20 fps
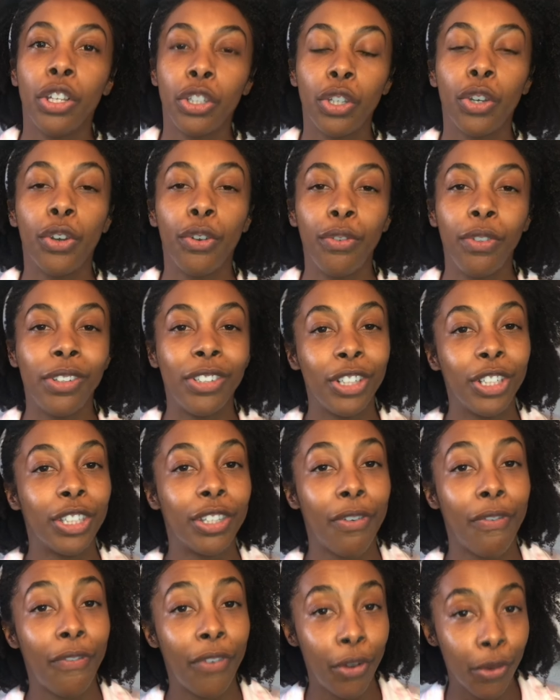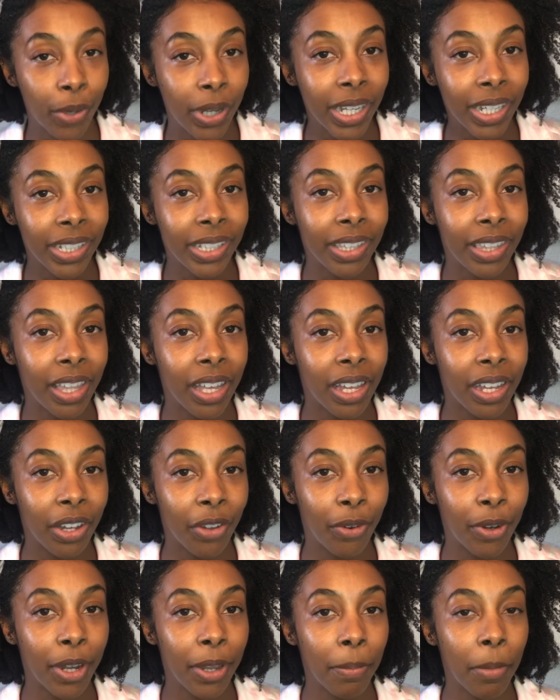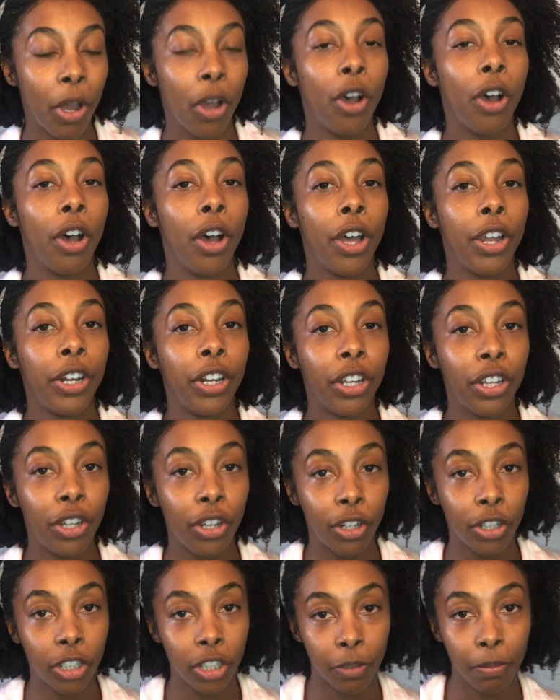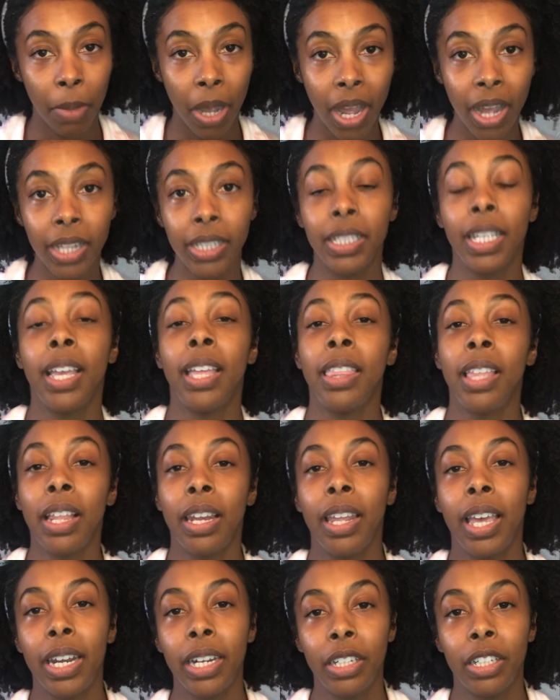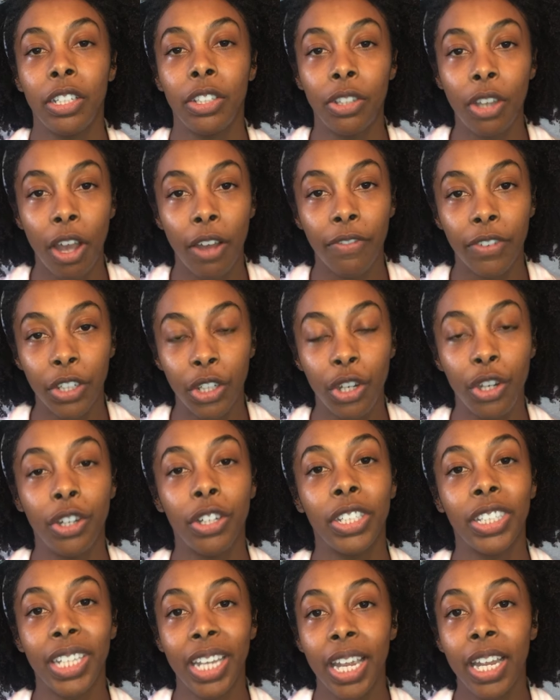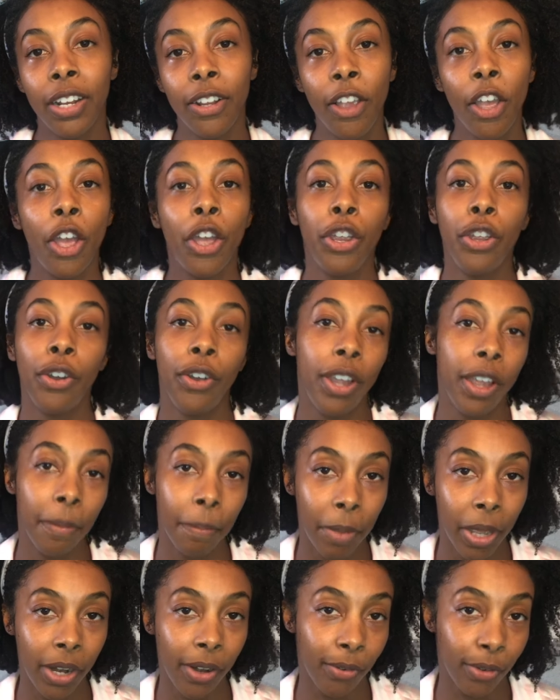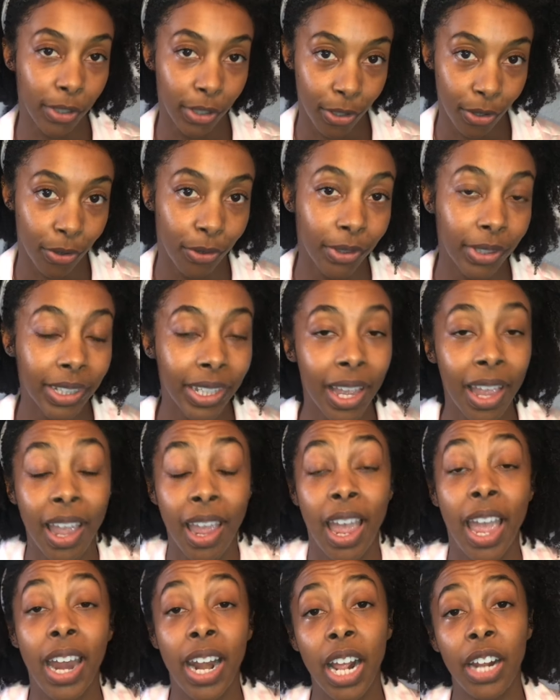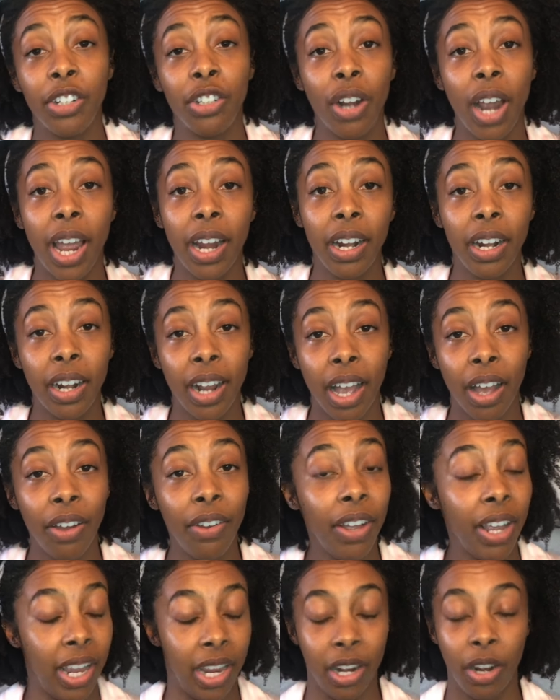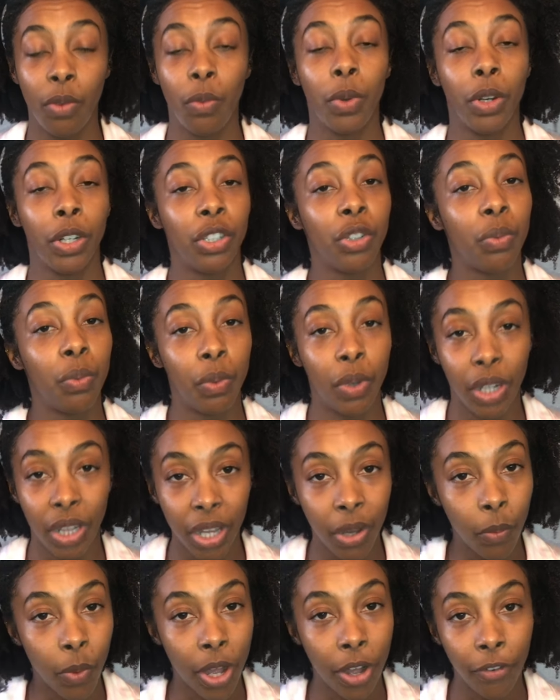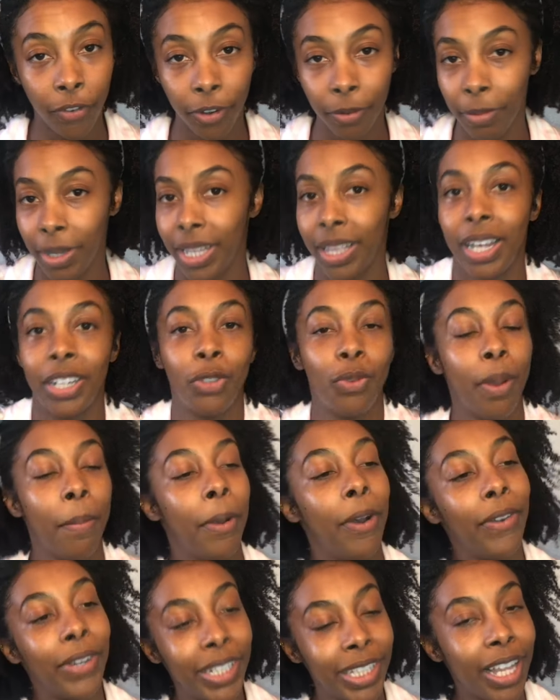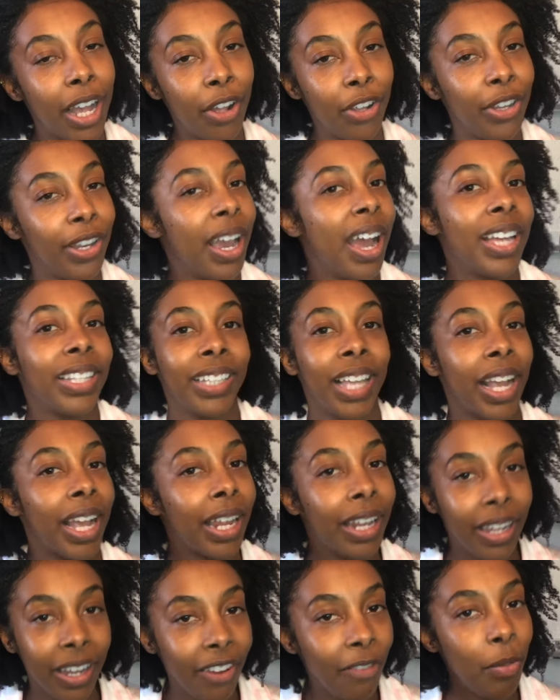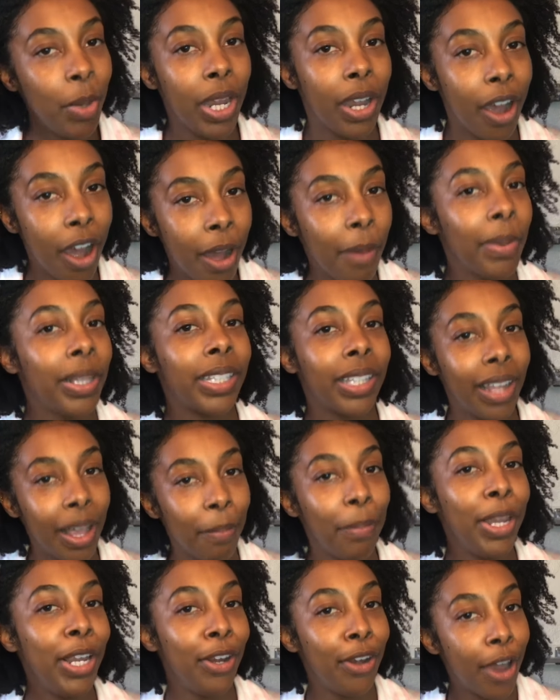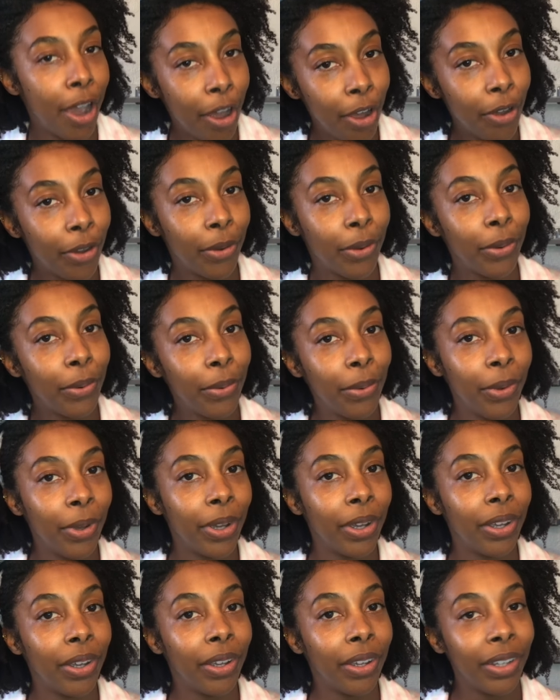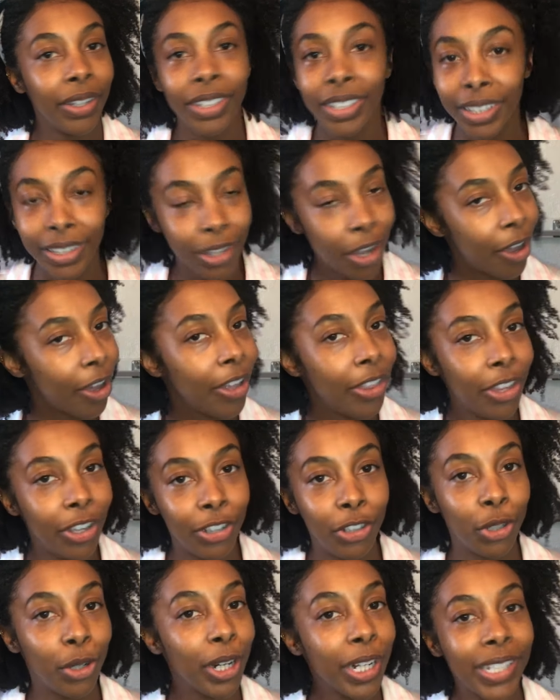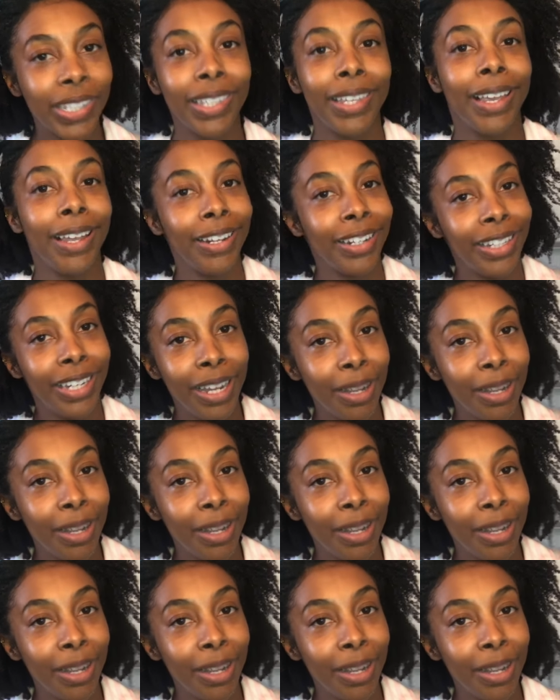So if you just focus the cream on your spots and then let it dissolve into your skin, you'll get better results. And I tried it out and it worked really well for me. That's why I'm always telling you guys, like, leave me comments, let me know all the tricks and